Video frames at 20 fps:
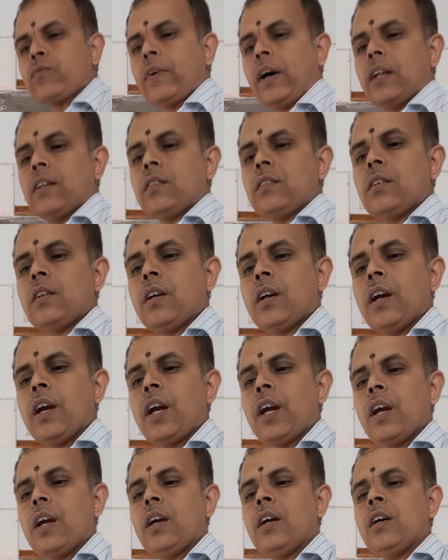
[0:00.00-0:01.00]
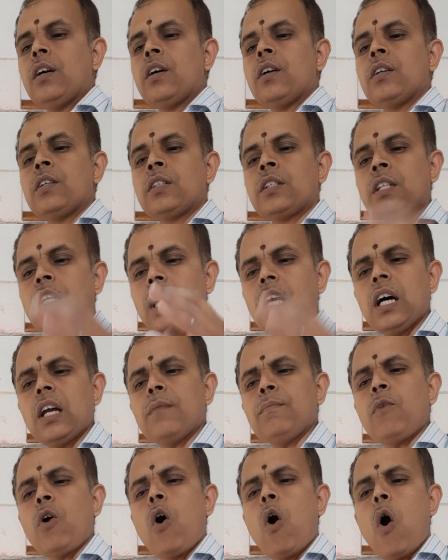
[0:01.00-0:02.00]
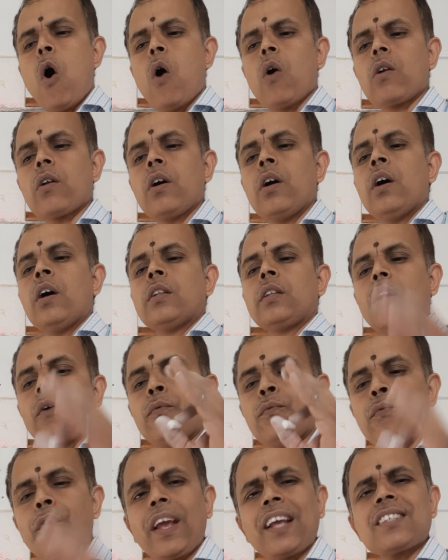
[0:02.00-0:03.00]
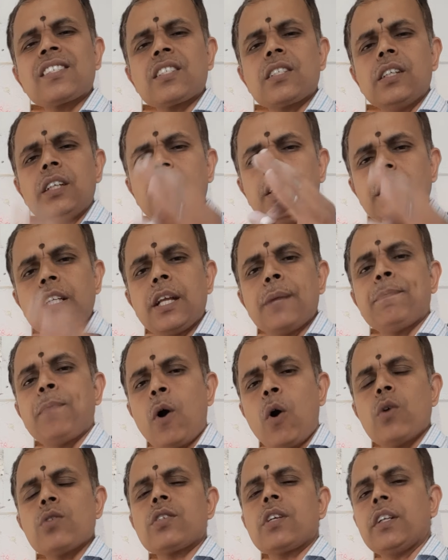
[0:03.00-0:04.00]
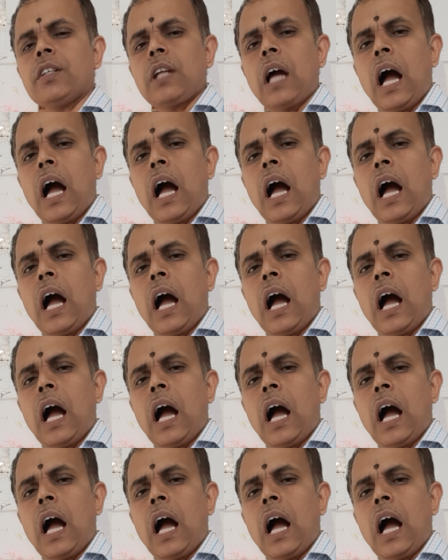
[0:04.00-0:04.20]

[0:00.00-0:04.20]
one, term or the fixed deposit